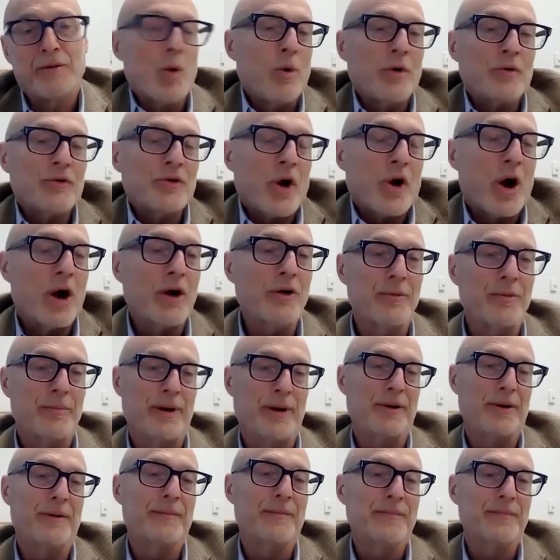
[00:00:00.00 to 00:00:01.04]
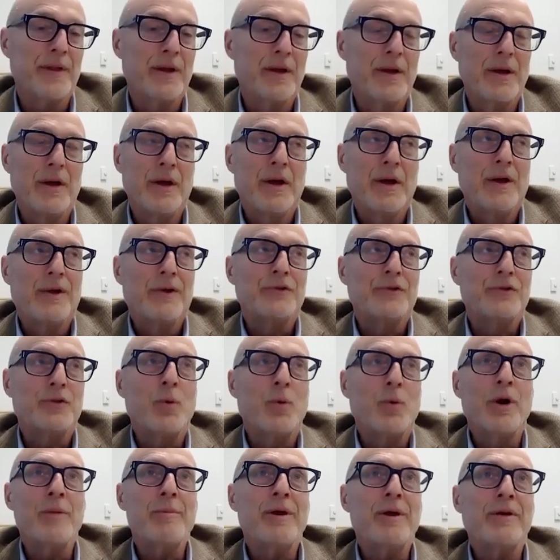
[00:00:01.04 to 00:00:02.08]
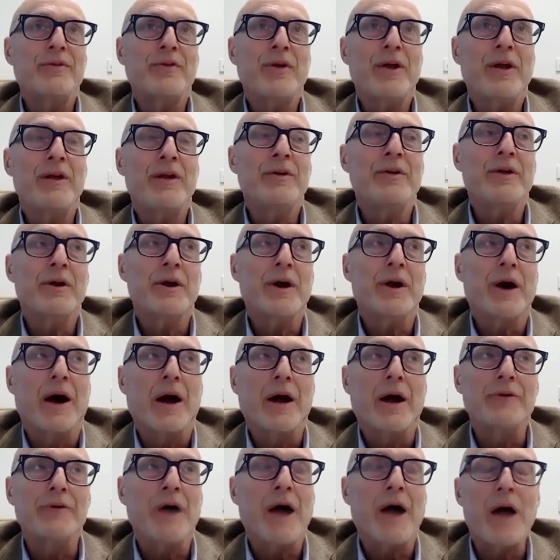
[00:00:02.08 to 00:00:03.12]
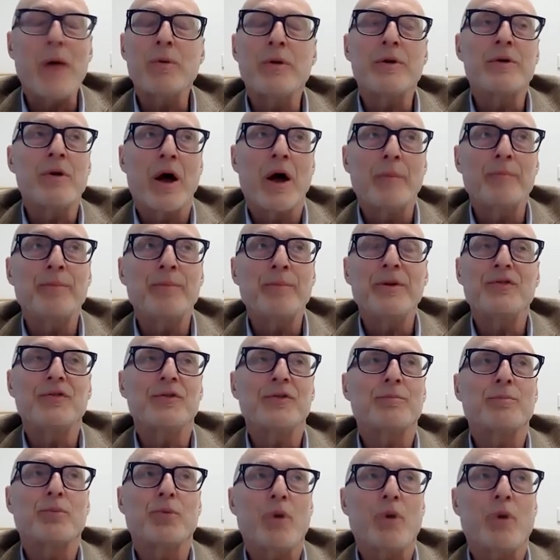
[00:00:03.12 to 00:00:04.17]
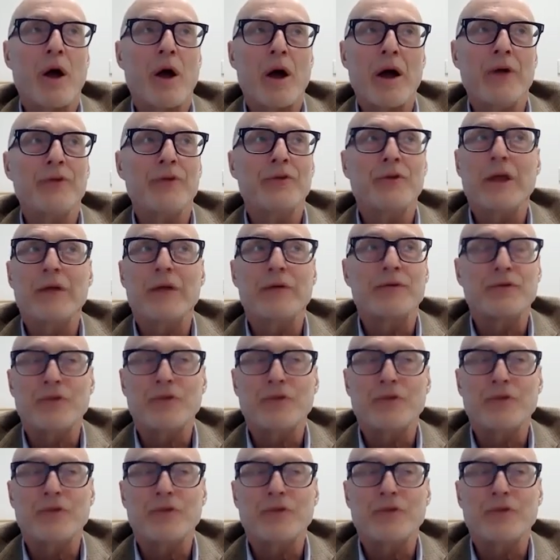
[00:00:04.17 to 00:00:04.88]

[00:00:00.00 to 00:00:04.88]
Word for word: No one talked about it. So what am I saying to you guys? I would not be surprised if